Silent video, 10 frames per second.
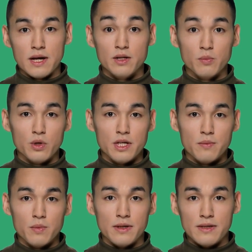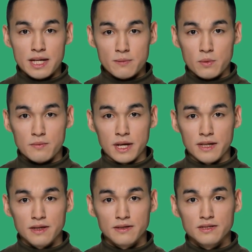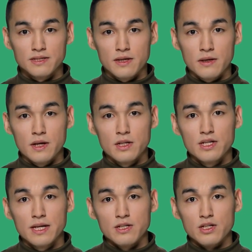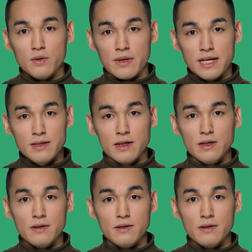If you want to upgrade the amplifier, you just have to do that.